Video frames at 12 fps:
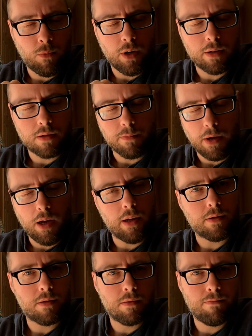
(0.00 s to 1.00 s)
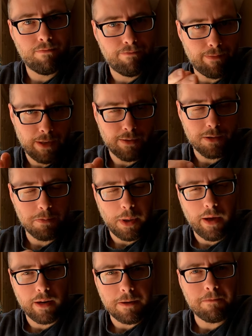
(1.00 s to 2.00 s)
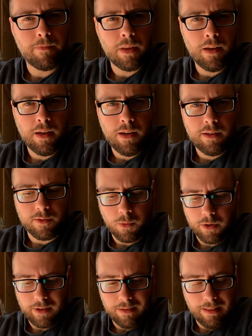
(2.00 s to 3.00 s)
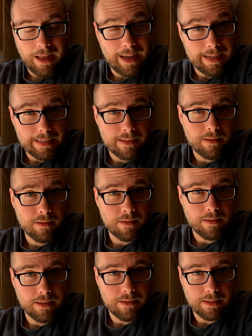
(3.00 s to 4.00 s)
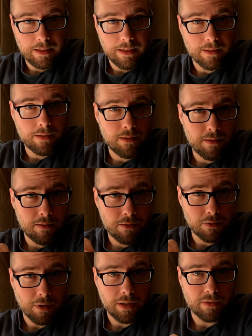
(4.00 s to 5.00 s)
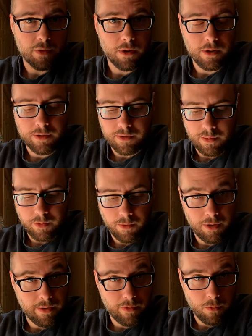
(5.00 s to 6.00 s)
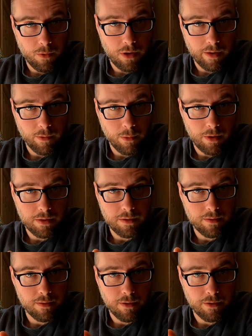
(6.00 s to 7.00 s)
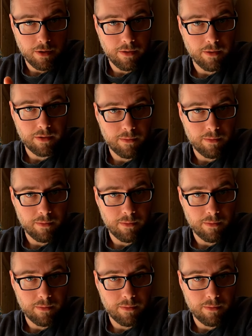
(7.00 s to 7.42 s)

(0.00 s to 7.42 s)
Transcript: white spots and spotting to where the light didn't get transferred onto the print for whatever reason or another.